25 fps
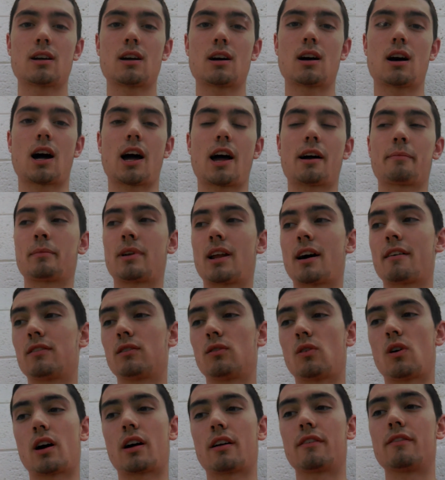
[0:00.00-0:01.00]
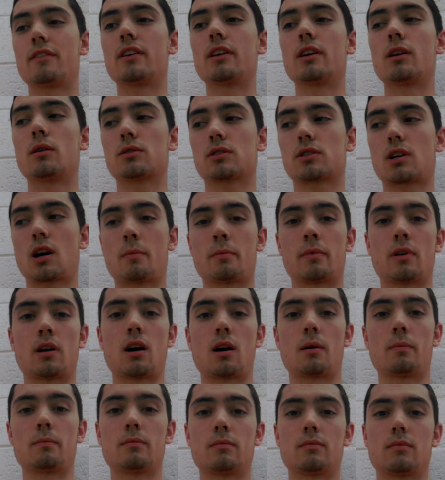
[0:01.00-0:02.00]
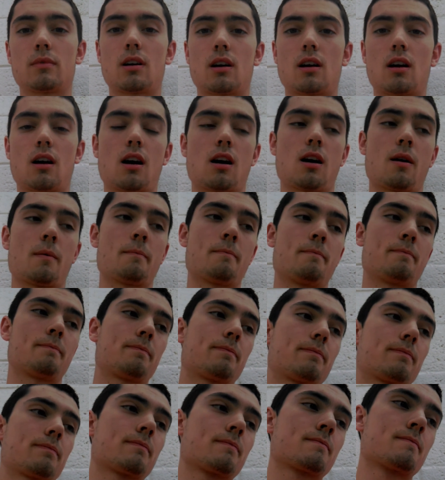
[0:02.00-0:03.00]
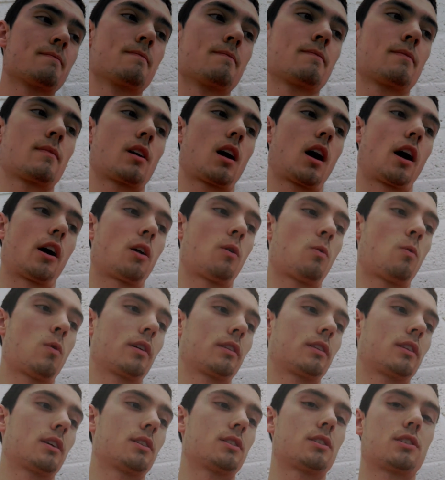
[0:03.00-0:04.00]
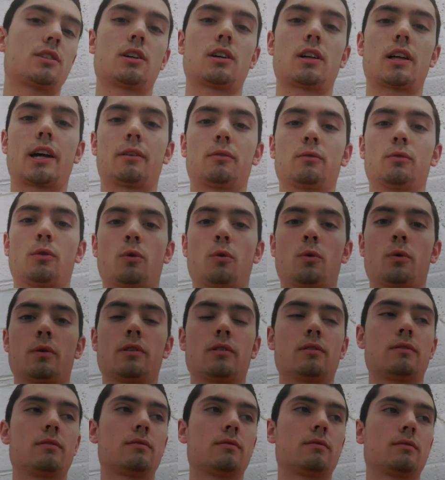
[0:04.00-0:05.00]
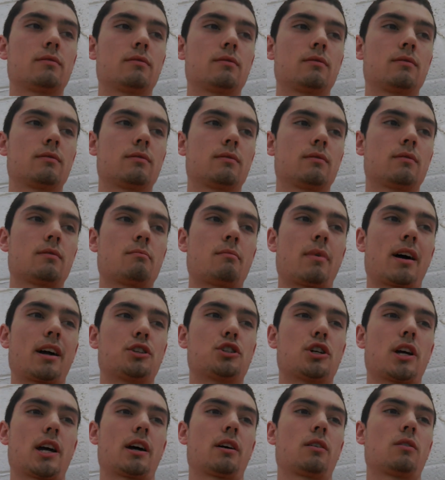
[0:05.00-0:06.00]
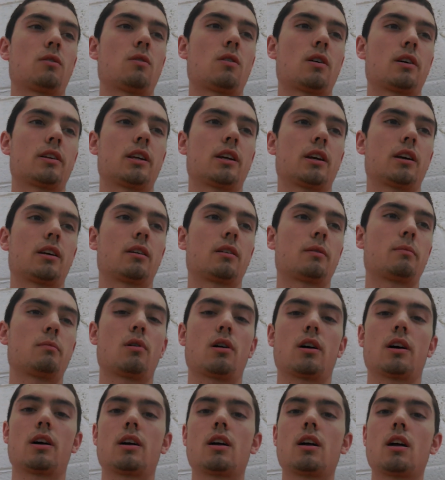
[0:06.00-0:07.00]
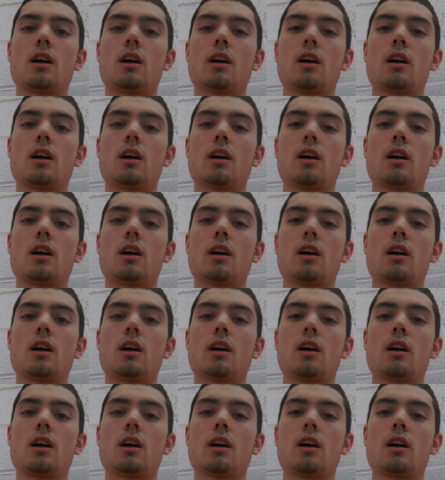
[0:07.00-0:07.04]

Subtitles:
I'm gonna have a lot of videos coming up. I don't want this to like ruin my channel on here, but